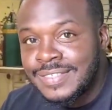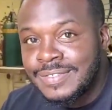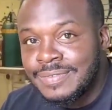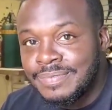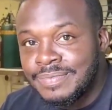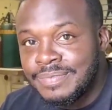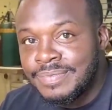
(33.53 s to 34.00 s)

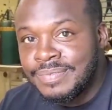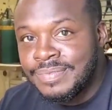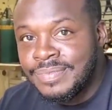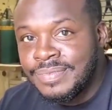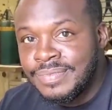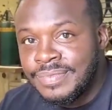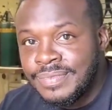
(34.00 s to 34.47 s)
Uh,
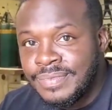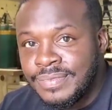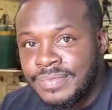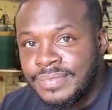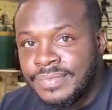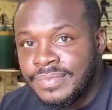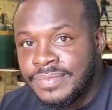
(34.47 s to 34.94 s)
I want to send
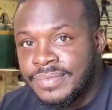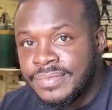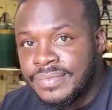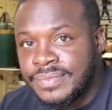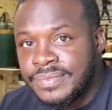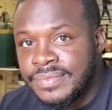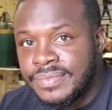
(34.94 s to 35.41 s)
a rest in
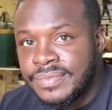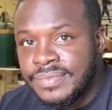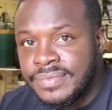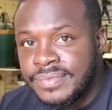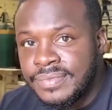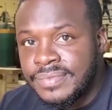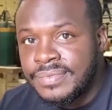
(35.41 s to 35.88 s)
peace out to
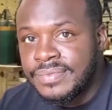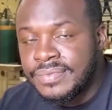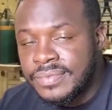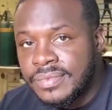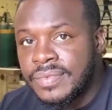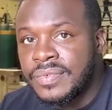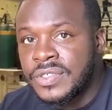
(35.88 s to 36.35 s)
PNB
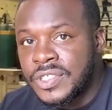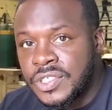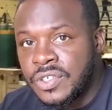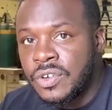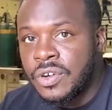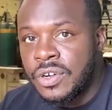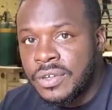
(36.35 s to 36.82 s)
Rock.
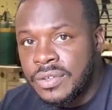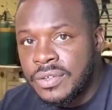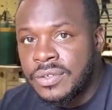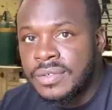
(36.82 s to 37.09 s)
Sure.